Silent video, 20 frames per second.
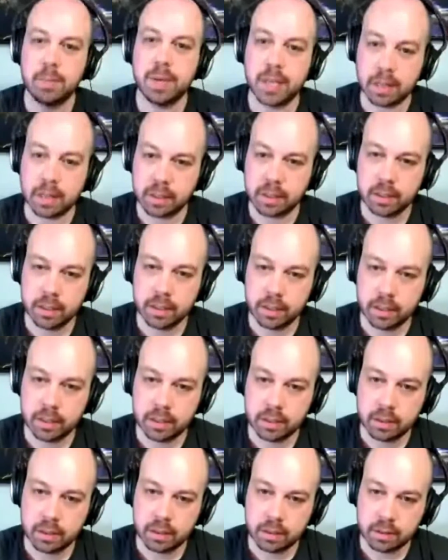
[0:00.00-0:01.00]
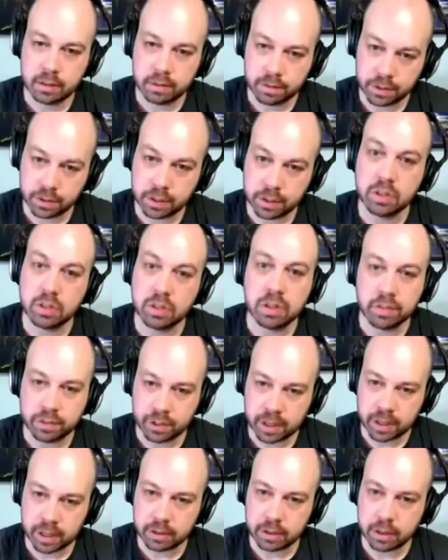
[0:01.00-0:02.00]
timing for the
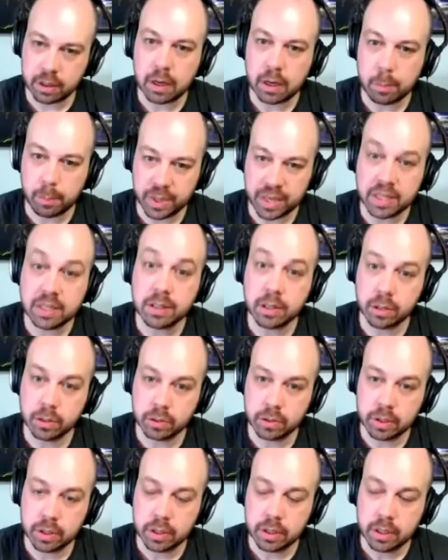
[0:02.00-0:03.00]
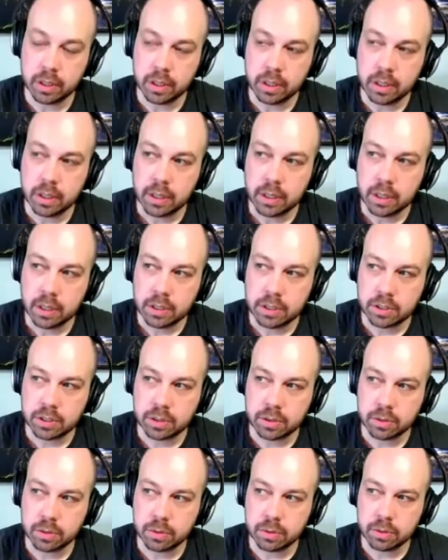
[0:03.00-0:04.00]
for that uh, pin code.
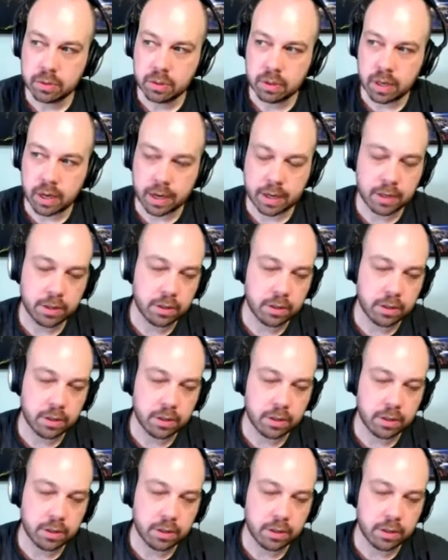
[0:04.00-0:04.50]
So